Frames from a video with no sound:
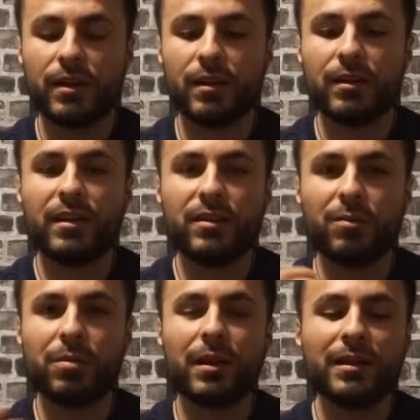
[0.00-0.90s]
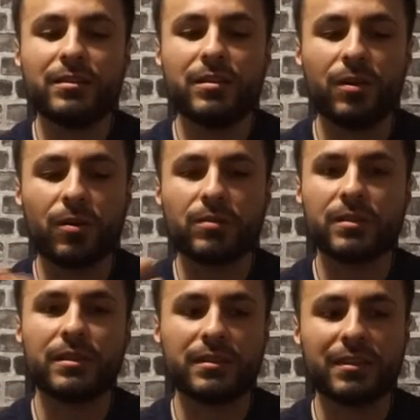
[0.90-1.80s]
I think you're blind to your own
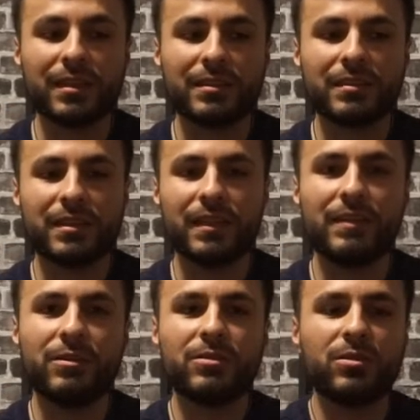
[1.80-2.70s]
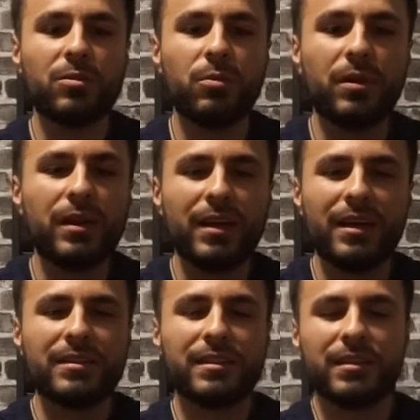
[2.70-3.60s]
success, and you're still
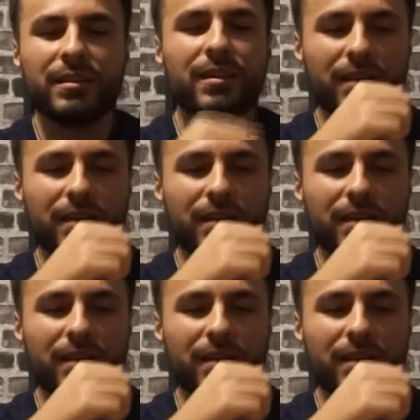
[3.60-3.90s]
it's like